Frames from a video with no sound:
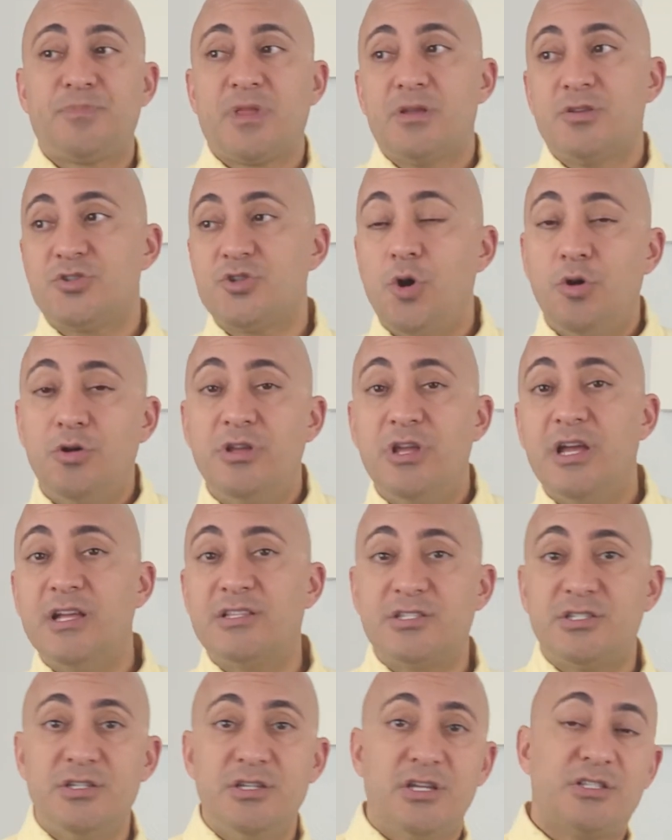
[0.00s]
So
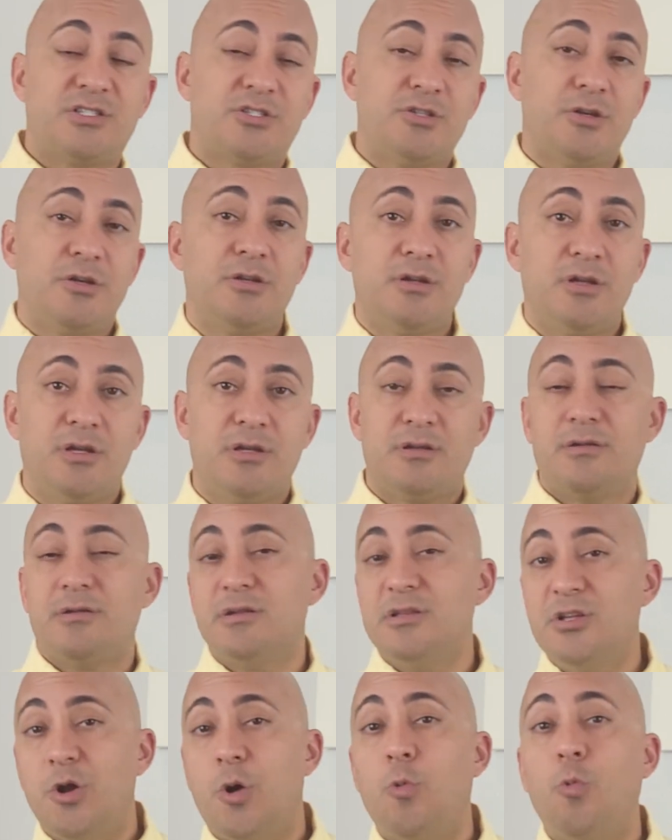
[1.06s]
it's
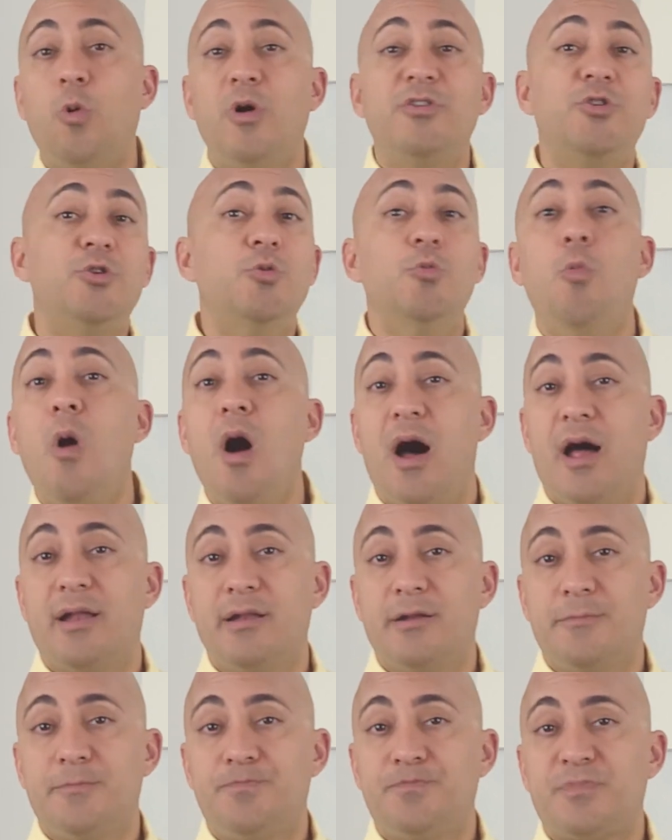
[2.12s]
what do you want?
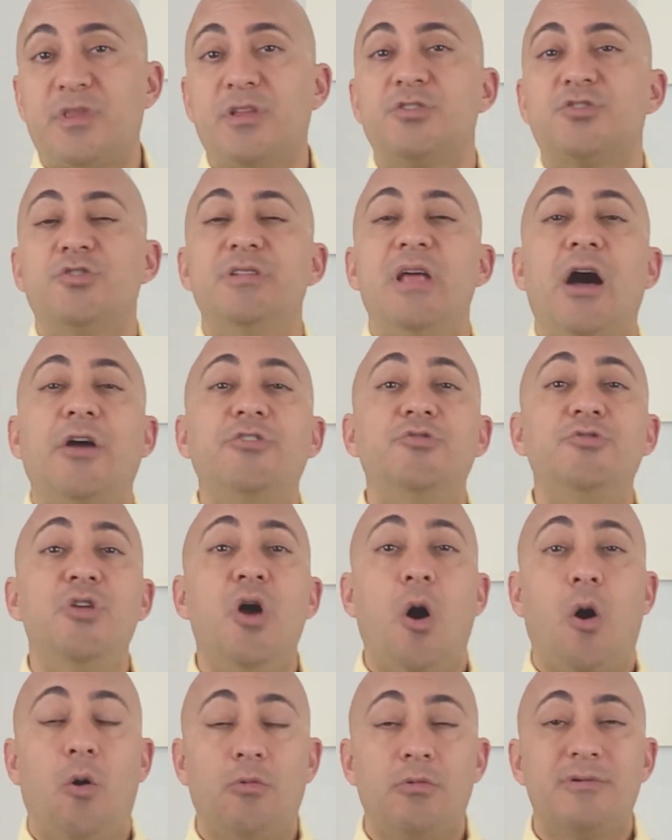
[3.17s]
So now you
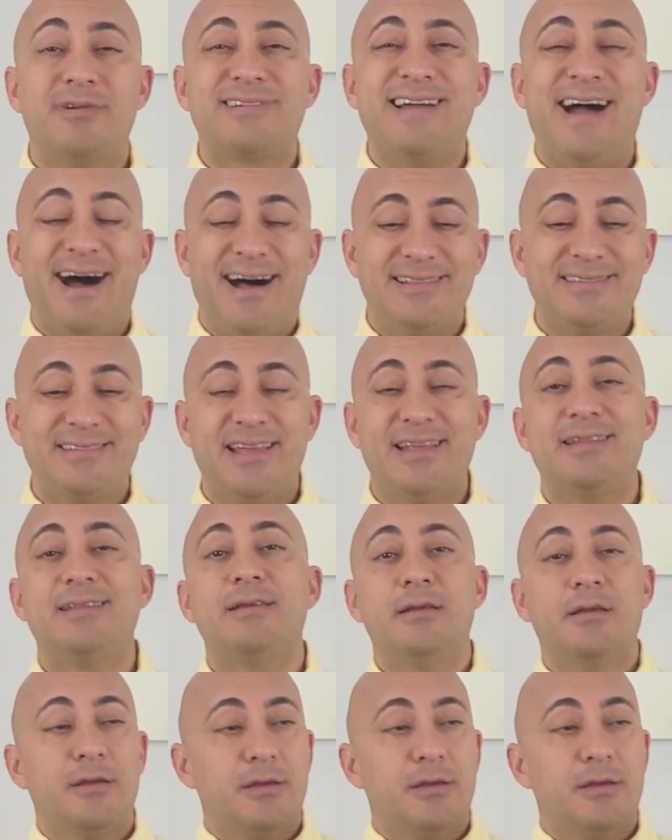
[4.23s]
know, content,